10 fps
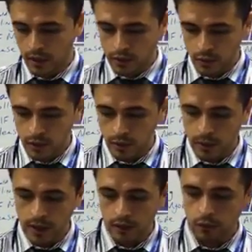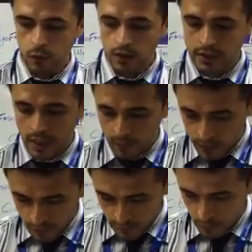So here we have one type
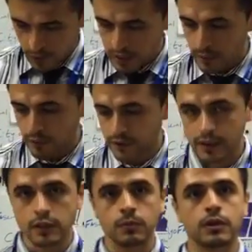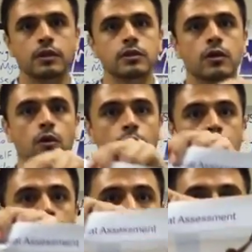of assessment that's called the